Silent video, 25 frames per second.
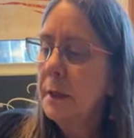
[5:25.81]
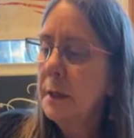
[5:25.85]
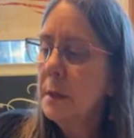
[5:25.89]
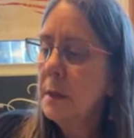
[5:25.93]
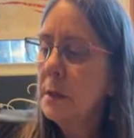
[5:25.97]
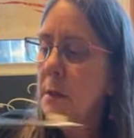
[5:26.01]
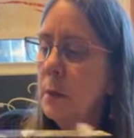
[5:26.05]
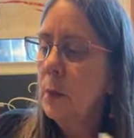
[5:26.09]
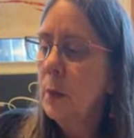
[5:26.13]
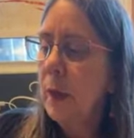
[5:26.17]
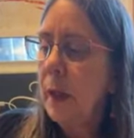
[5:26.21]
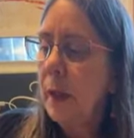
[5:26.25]

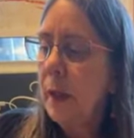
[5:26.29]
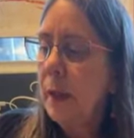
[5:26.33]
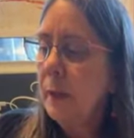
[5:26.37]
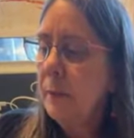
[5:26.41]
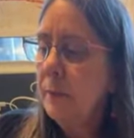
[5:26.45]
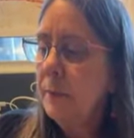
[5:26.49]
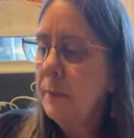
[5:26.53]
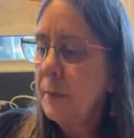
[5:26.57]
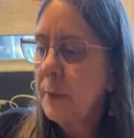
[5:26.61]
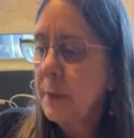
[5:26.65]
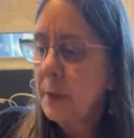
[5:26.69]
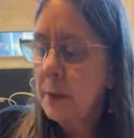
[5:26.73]
this
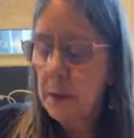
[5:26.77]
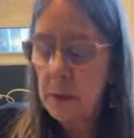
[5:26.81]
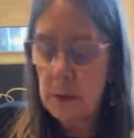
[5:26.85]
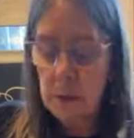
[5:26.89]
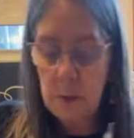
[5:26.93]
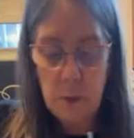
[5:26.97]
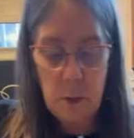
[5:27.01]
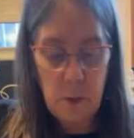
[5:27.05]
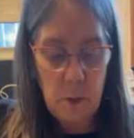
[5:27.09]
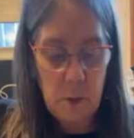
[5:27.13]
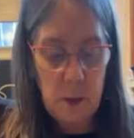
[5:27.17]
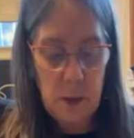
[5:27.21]
way. This
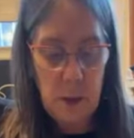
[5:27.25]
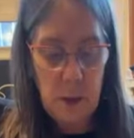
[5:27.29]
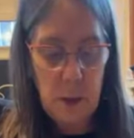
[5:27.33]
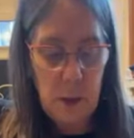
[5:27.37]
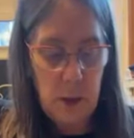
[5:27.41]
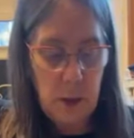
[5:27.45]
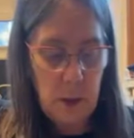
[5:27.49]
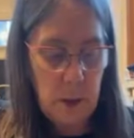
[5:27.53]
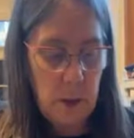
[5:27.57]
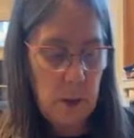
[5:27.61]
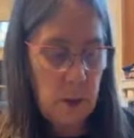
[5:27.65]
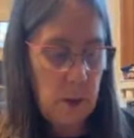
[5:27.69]
is what we
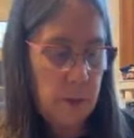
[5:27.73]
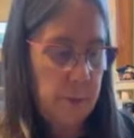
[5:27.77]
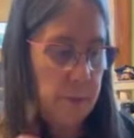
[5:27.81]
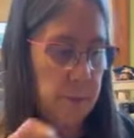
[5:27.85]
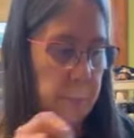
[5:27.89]
need.